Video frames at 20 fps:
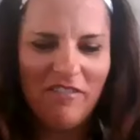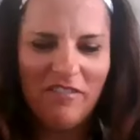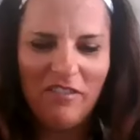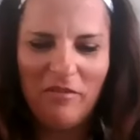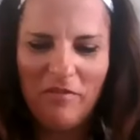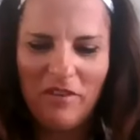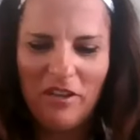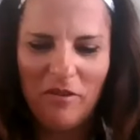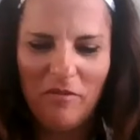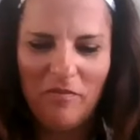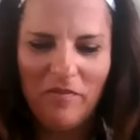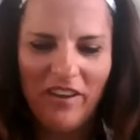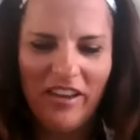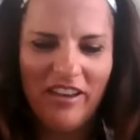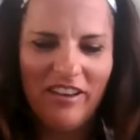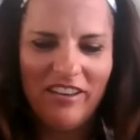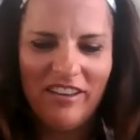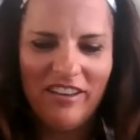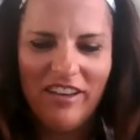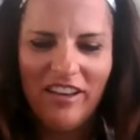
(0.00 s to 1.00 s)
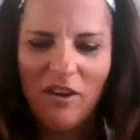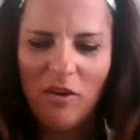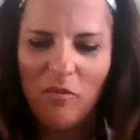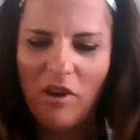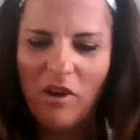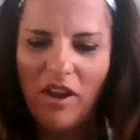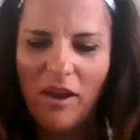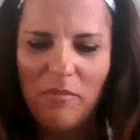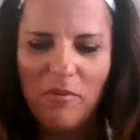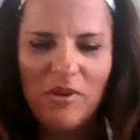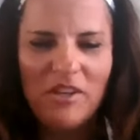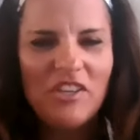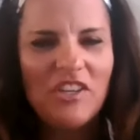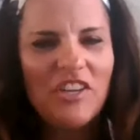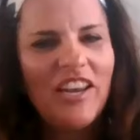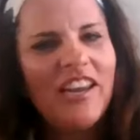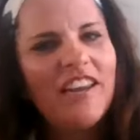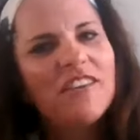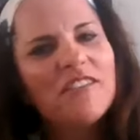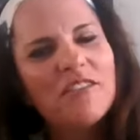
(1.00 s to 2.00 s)
lot from you, but I
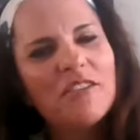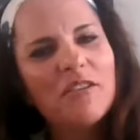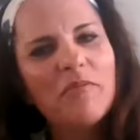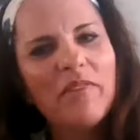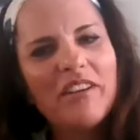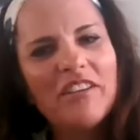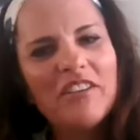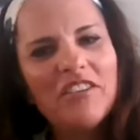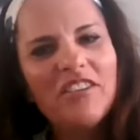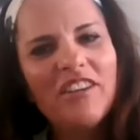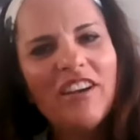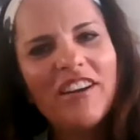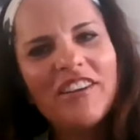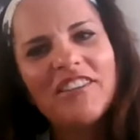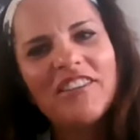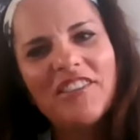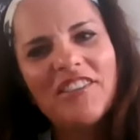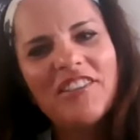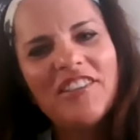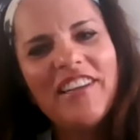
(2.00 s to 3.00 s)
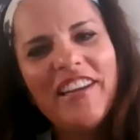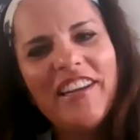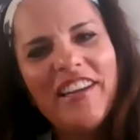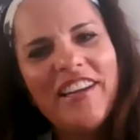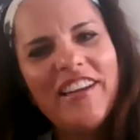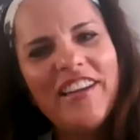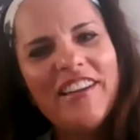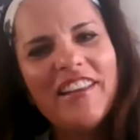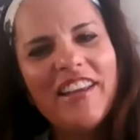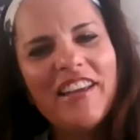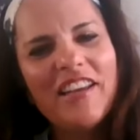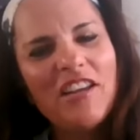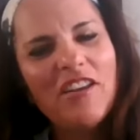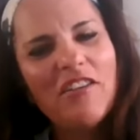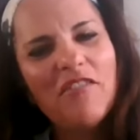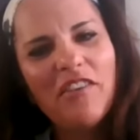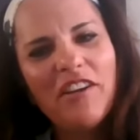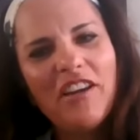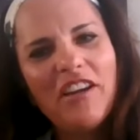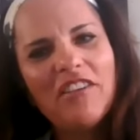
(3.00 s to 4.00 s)
appreciate you so much, Dr. T. Thank
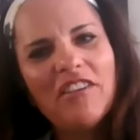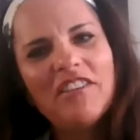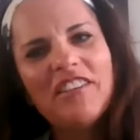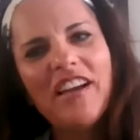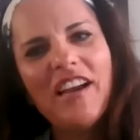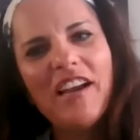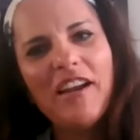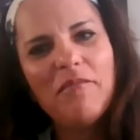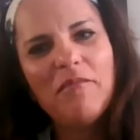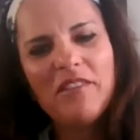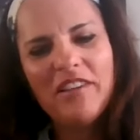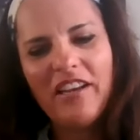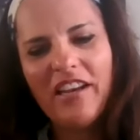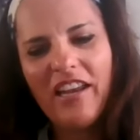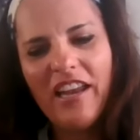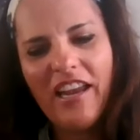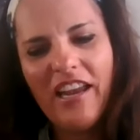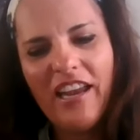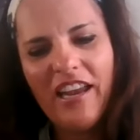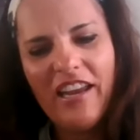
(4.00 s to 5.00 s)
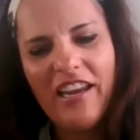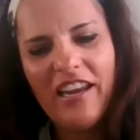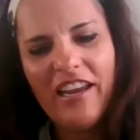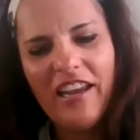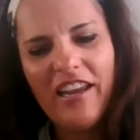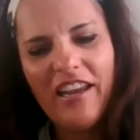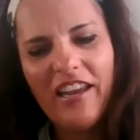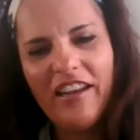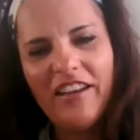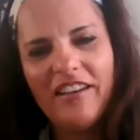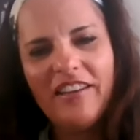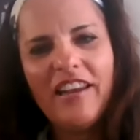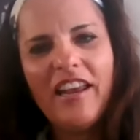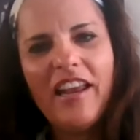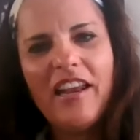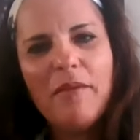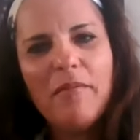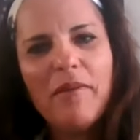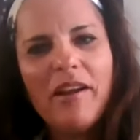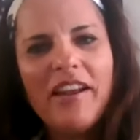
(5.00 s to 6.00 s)
you for your time today. And
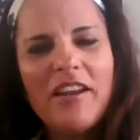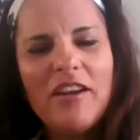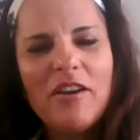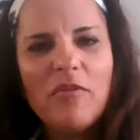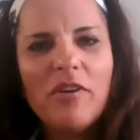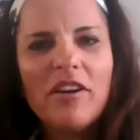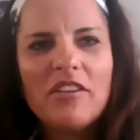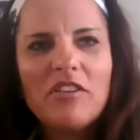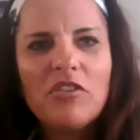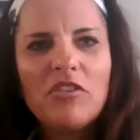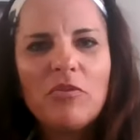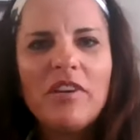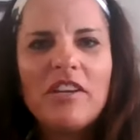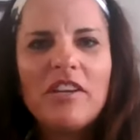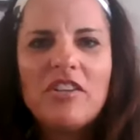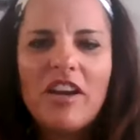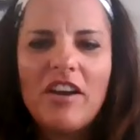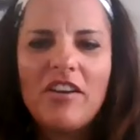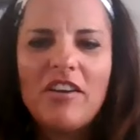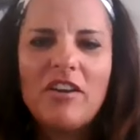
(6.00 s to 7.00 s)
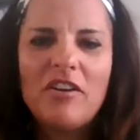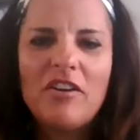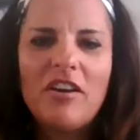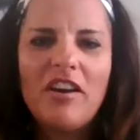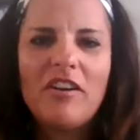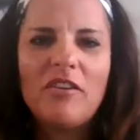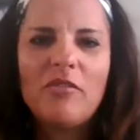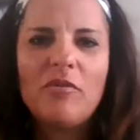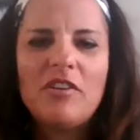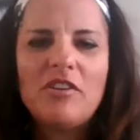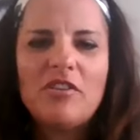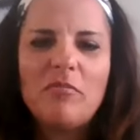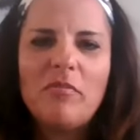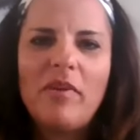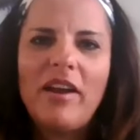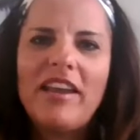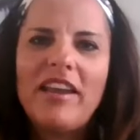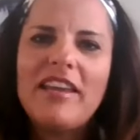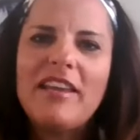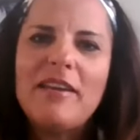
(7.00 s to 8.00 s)
anybody who wants to reach out, you know how to reach them
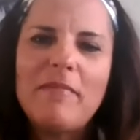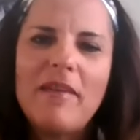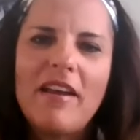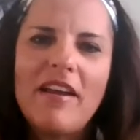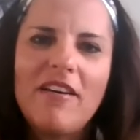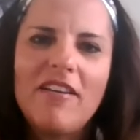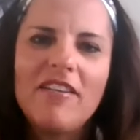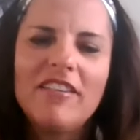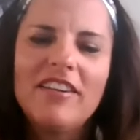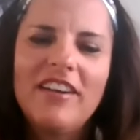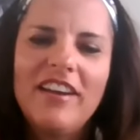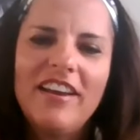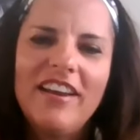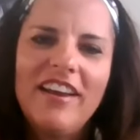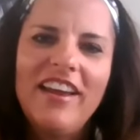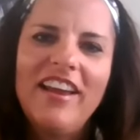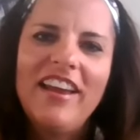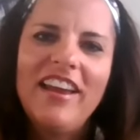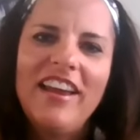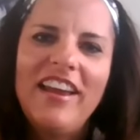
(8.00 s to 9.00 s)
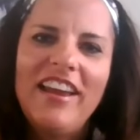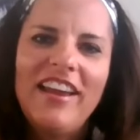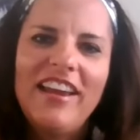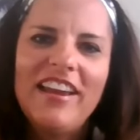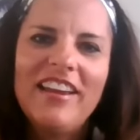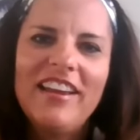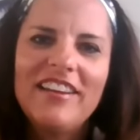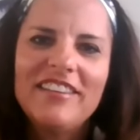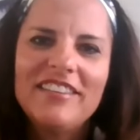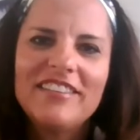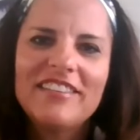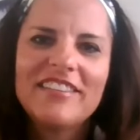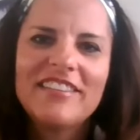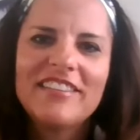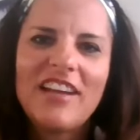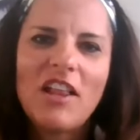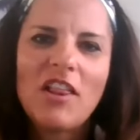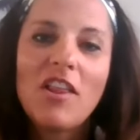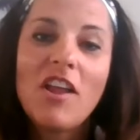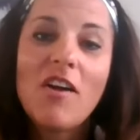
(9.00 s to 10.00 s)
by email. And
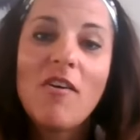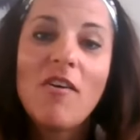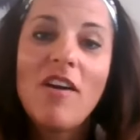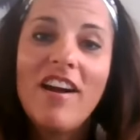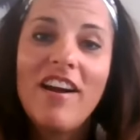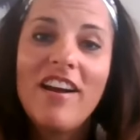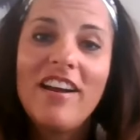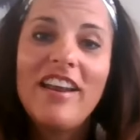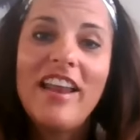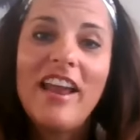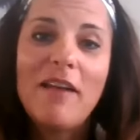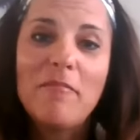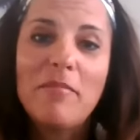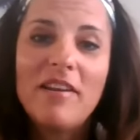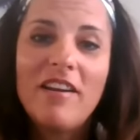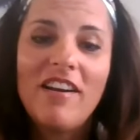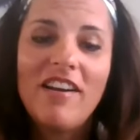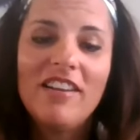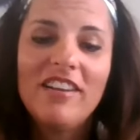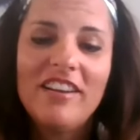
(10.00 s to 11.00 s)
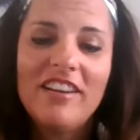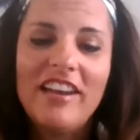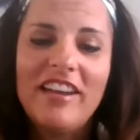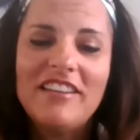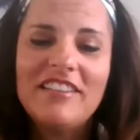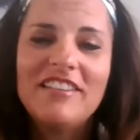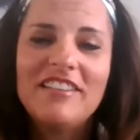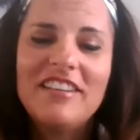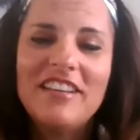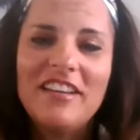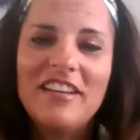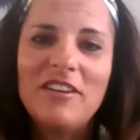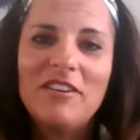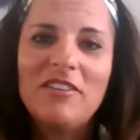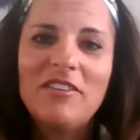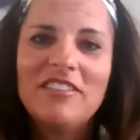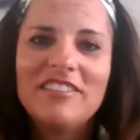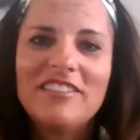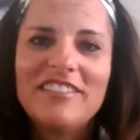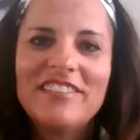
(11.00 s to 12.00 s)
aloha and happy holidays to
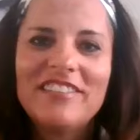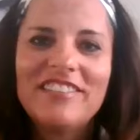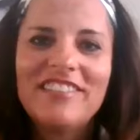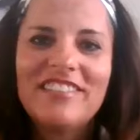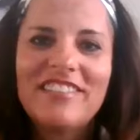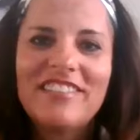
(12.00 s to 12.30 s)
you.